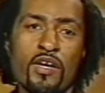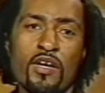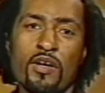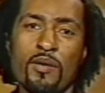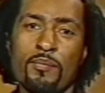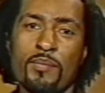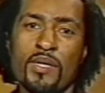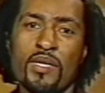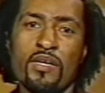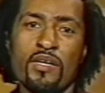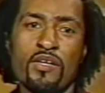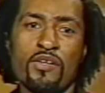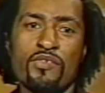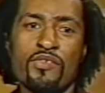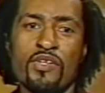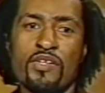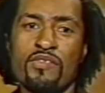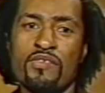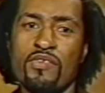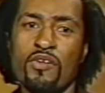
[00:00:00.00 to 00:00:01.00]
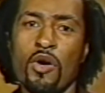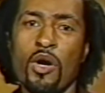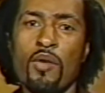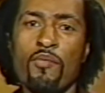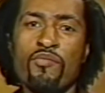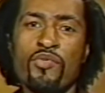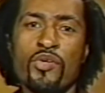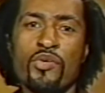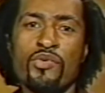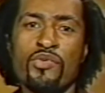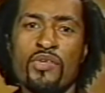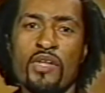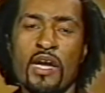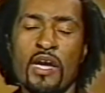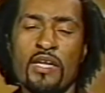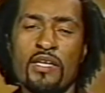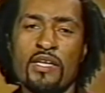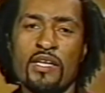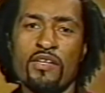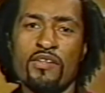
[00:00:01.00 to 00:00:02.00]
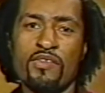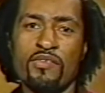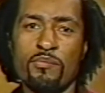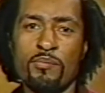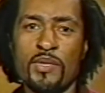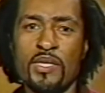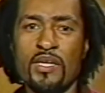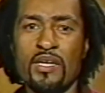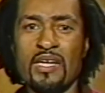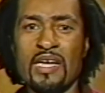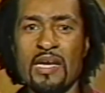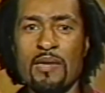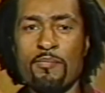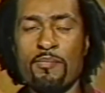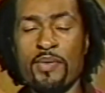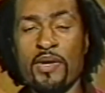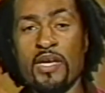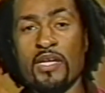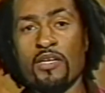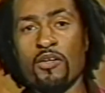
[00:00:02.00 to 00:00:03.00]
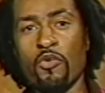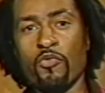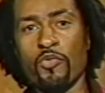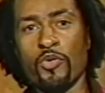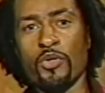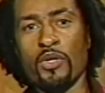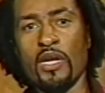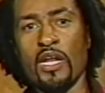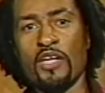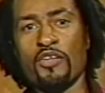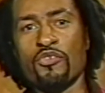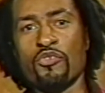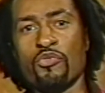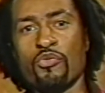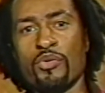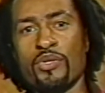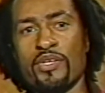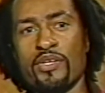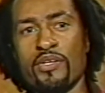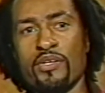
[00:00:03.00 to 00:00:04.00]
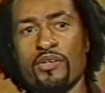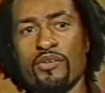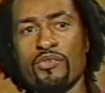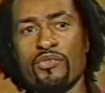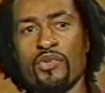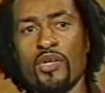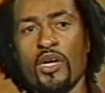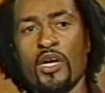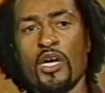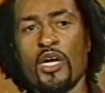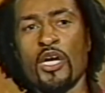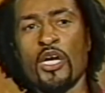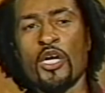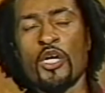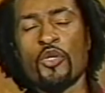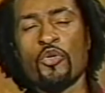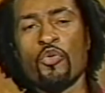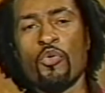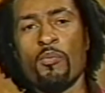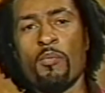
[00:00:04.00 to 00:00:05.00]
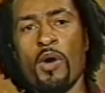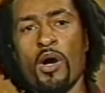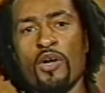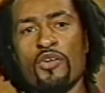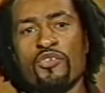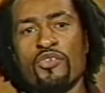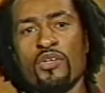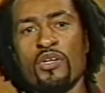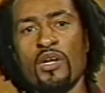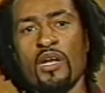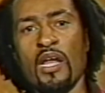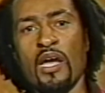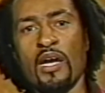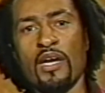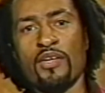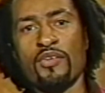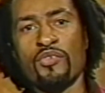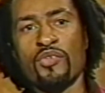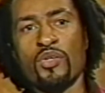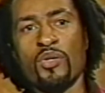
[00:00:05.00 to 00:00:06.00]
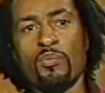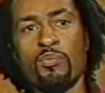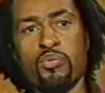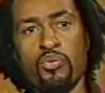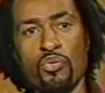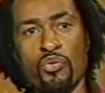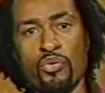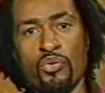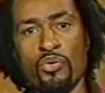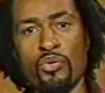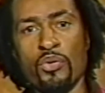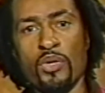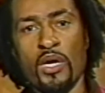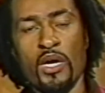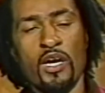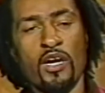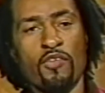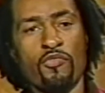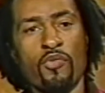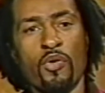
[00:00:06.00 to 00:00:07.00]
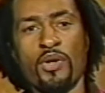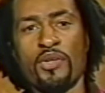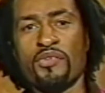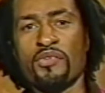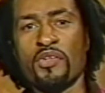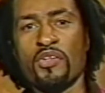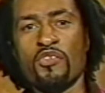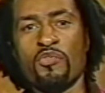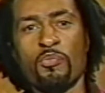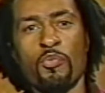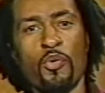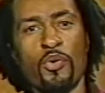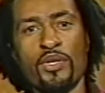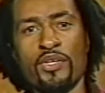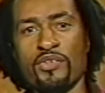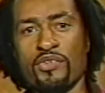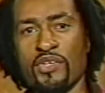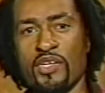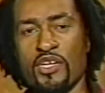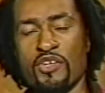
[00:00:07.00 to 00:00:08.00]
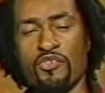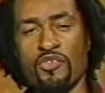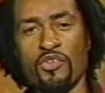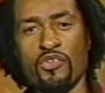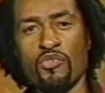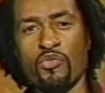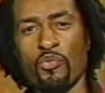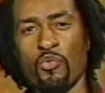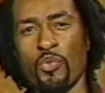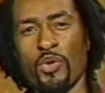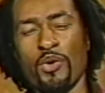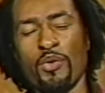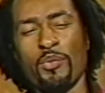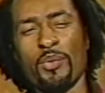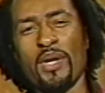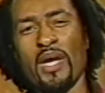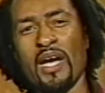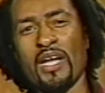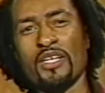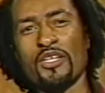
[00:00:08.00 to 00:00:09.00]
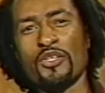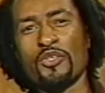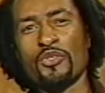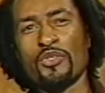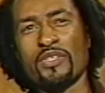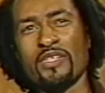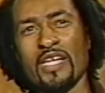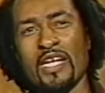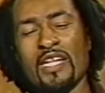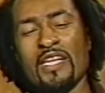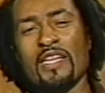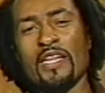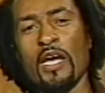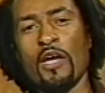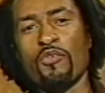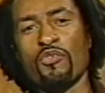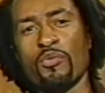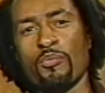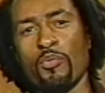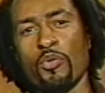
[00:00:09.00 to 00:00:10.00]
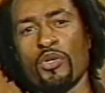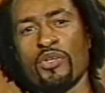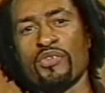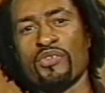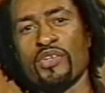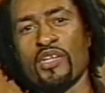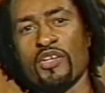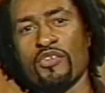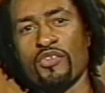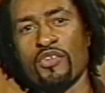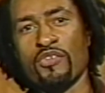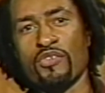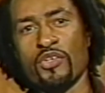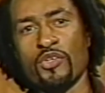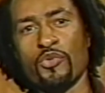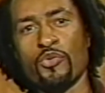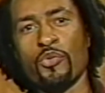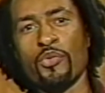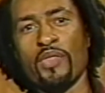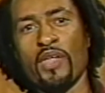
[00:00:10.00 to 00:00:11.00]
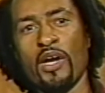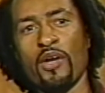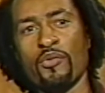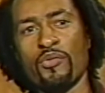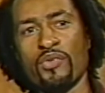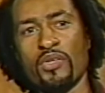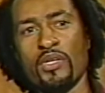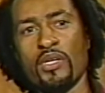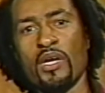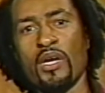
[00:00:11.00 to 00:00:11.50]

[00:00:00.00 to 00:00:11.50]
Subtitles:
because it's obvious that there's been a campaign over the last 2 years to marginalize the pool. For instance, polling stations where we had 10,000 polling stations in 2000,